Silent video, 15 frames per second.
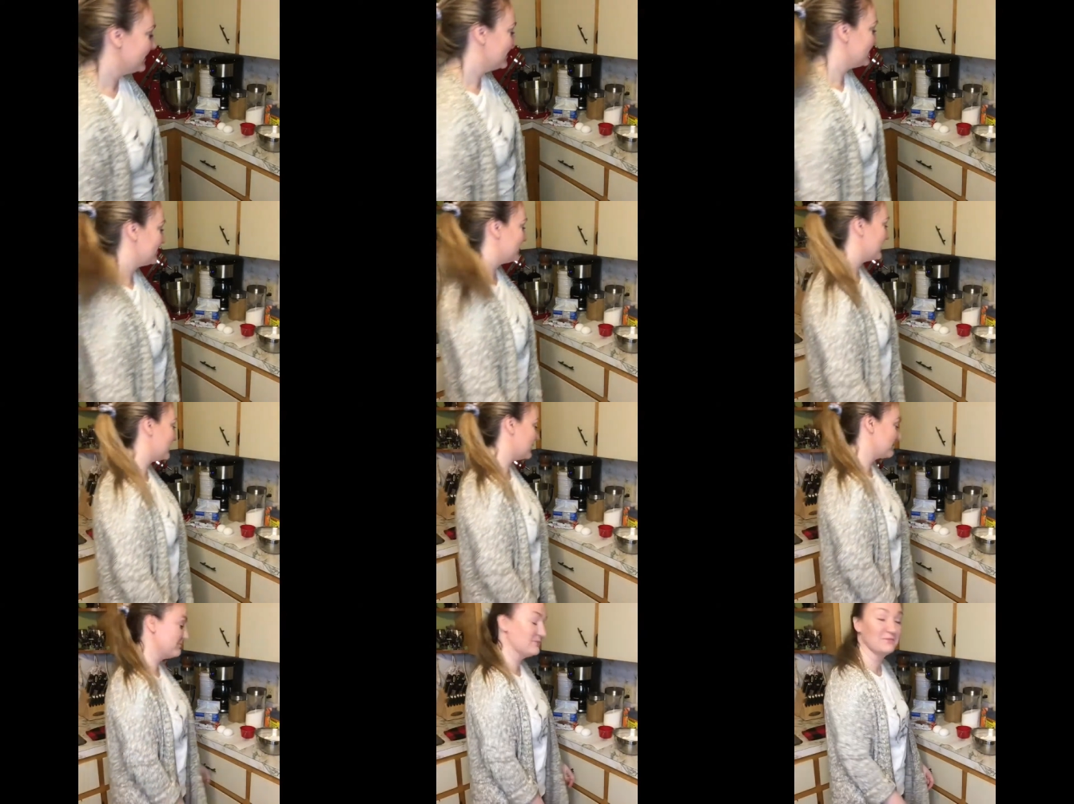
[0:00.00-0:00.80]
So,
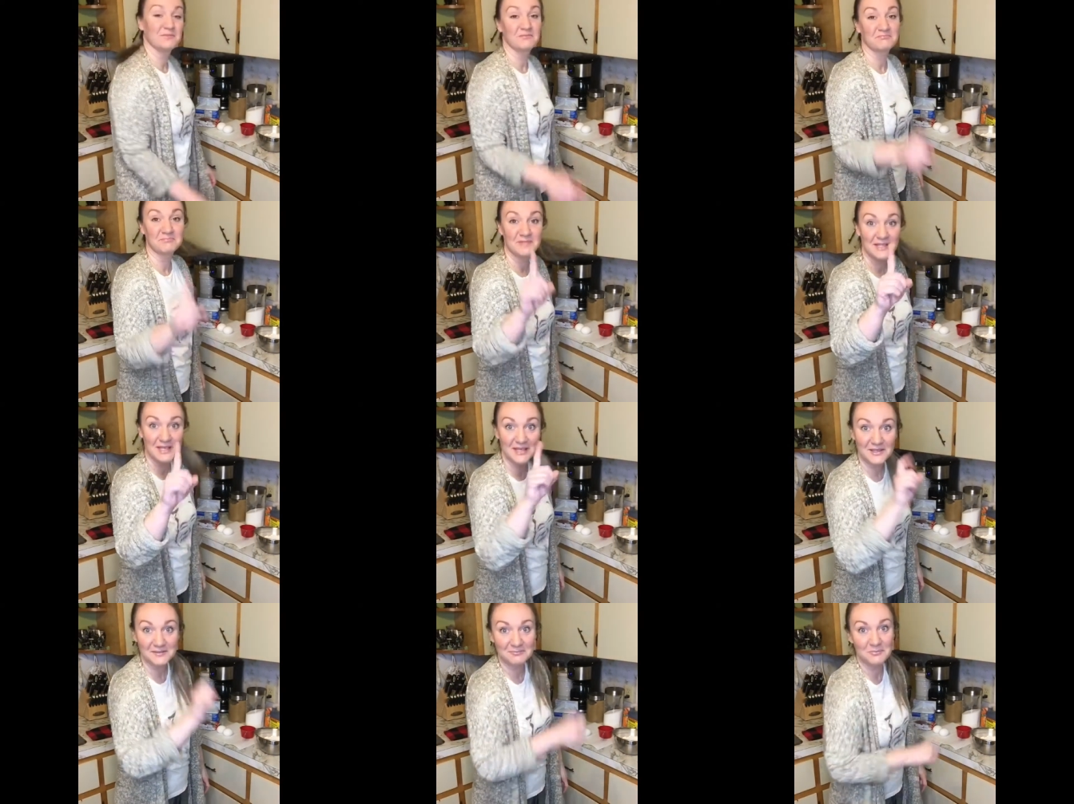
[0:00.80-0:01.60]

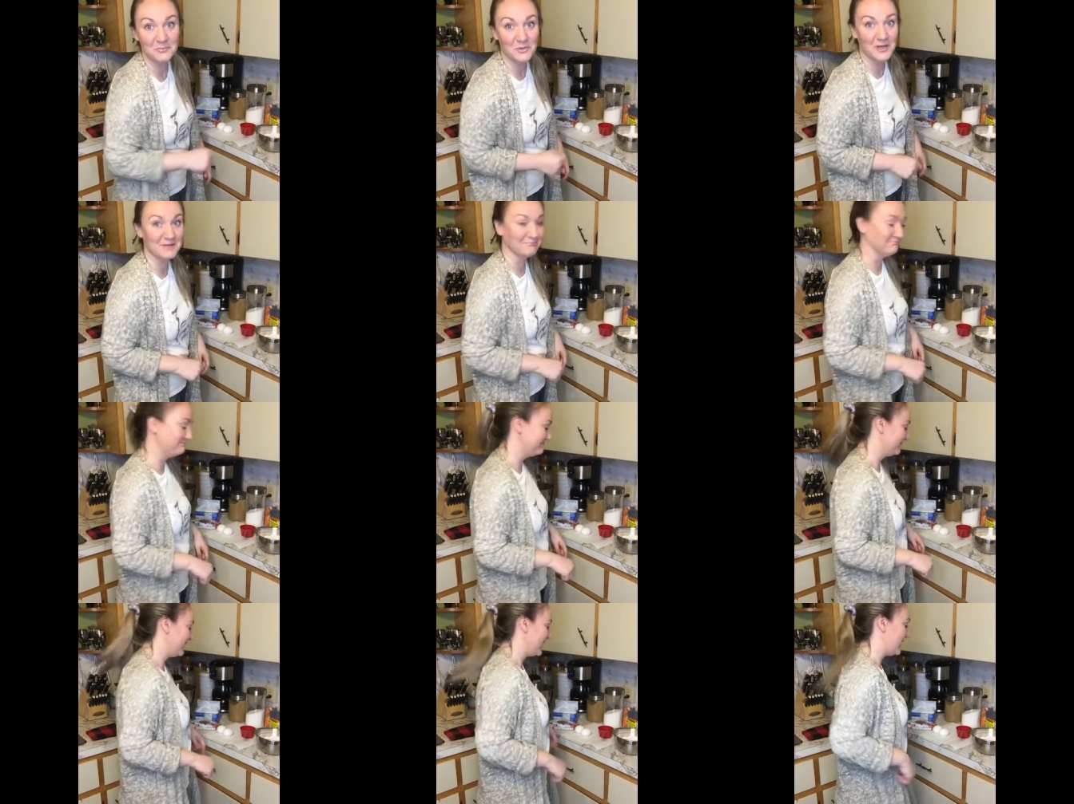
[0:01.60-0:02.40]
ding, one.
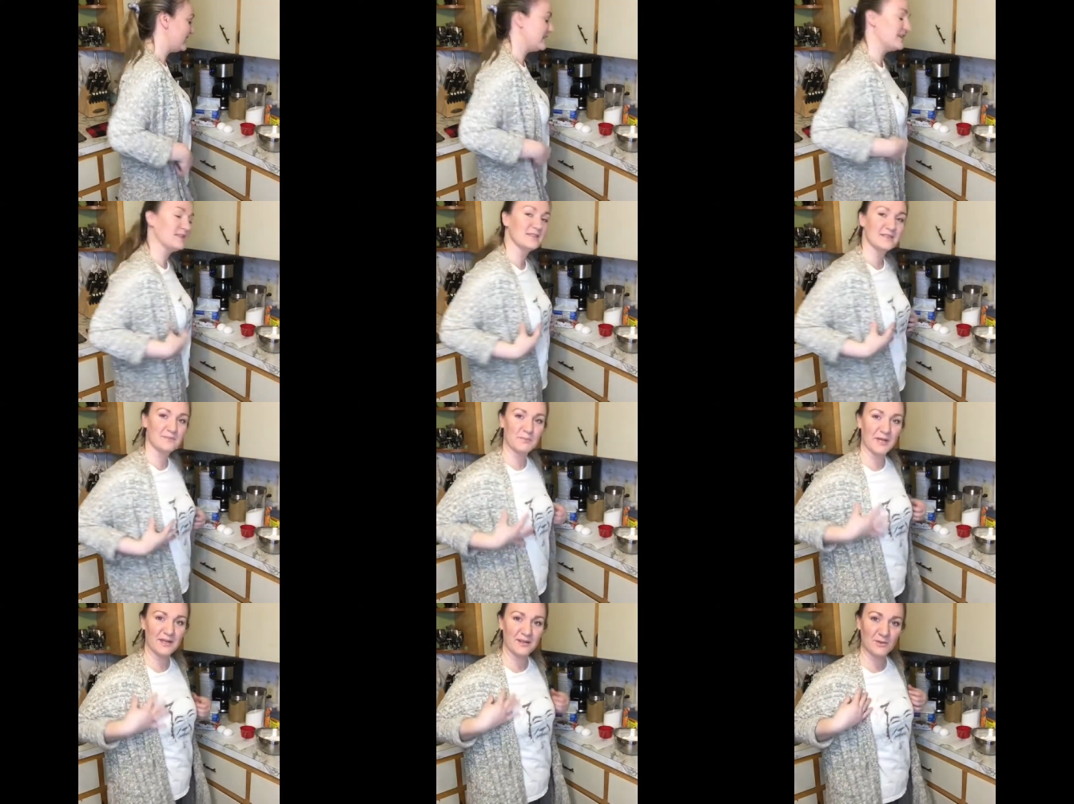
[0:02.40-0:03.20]
And this,
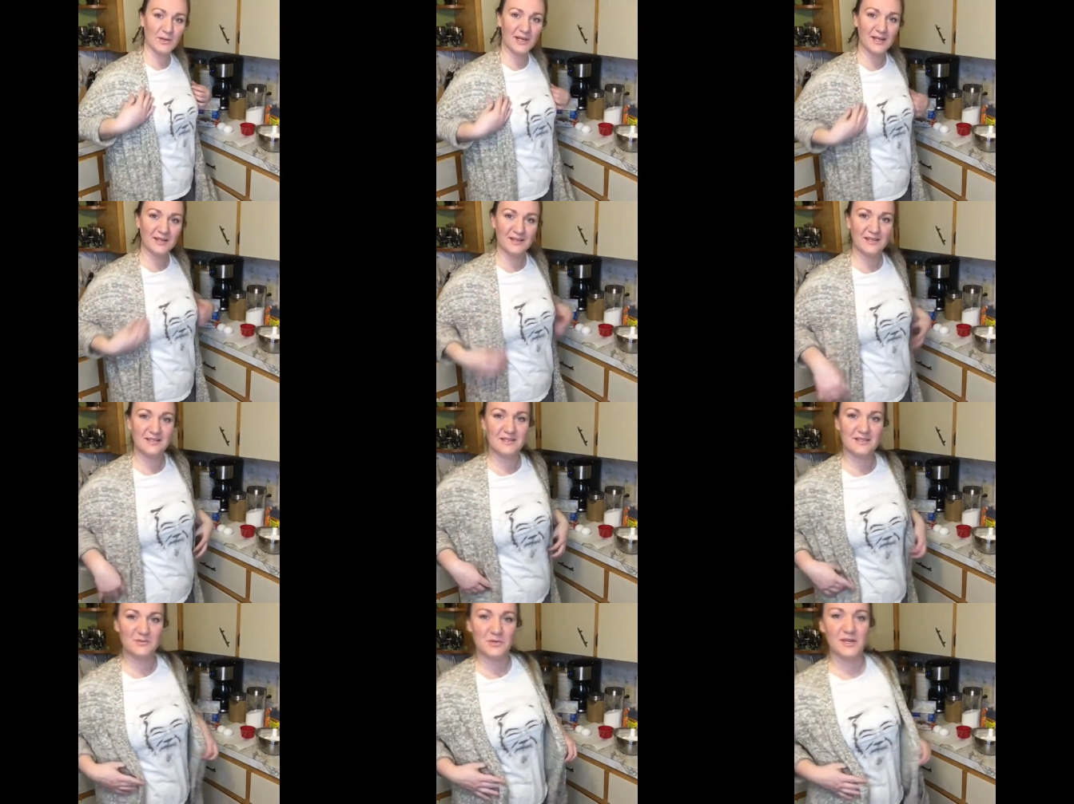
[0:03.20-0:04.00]
by the way, this
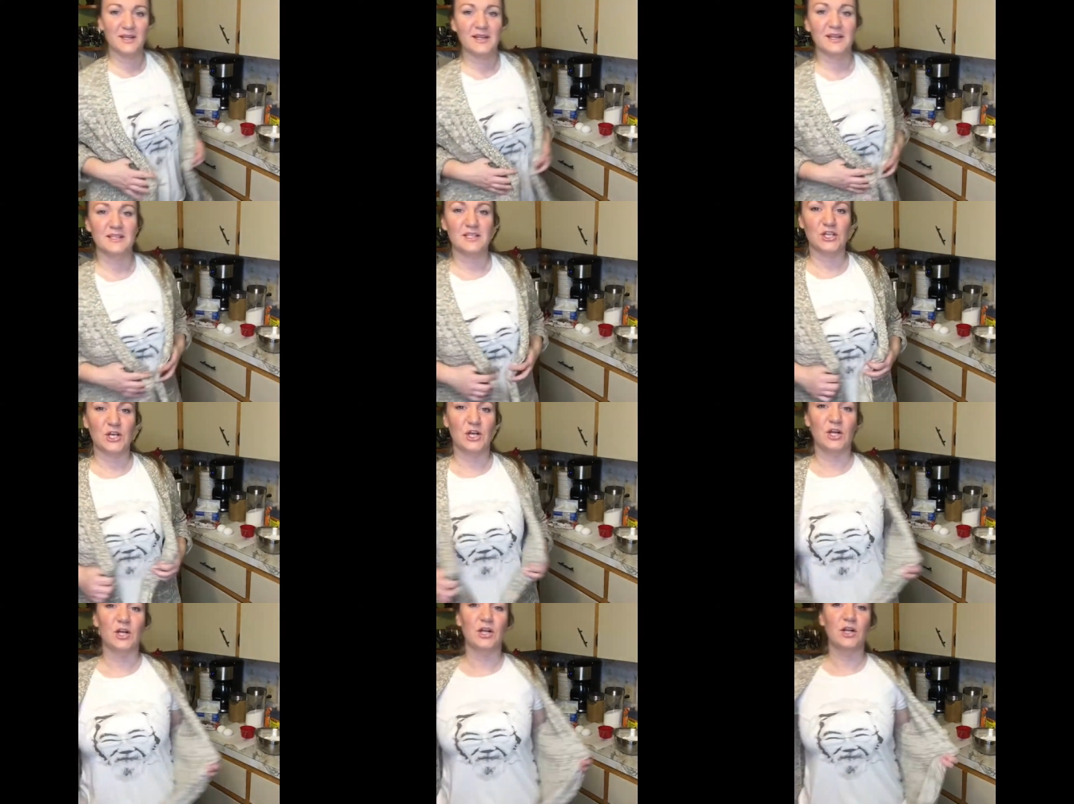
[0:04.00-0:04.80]
is what I like to
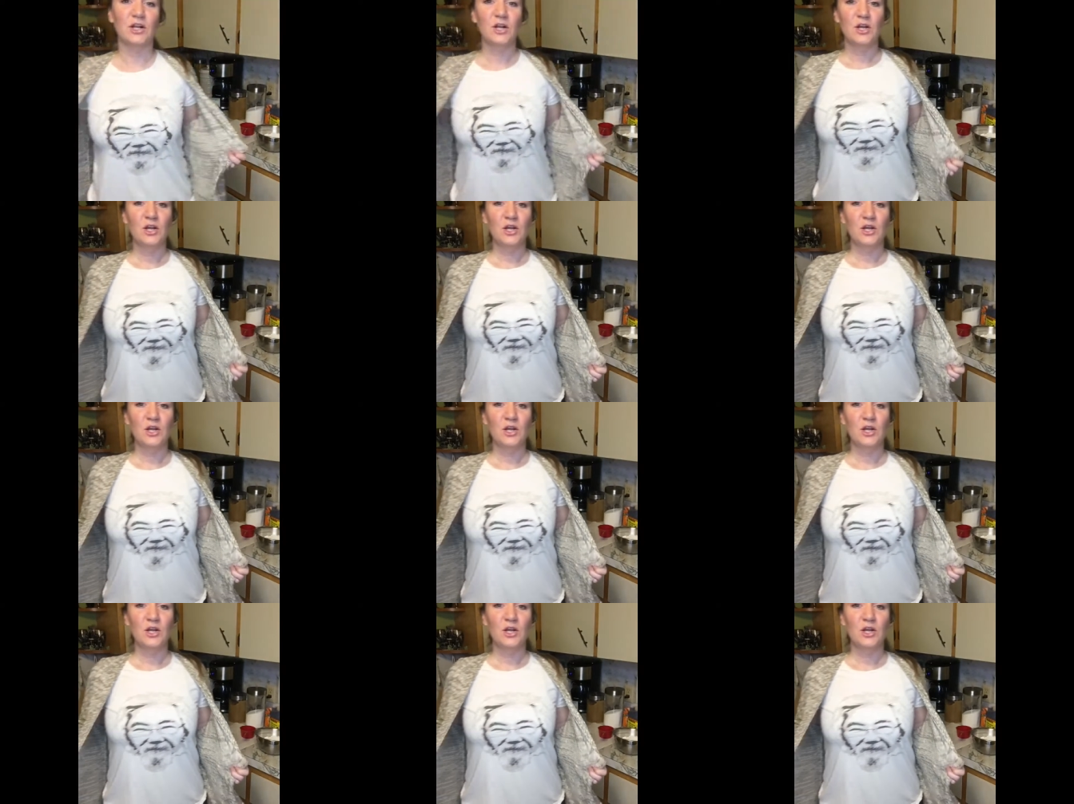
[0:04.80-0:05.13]
call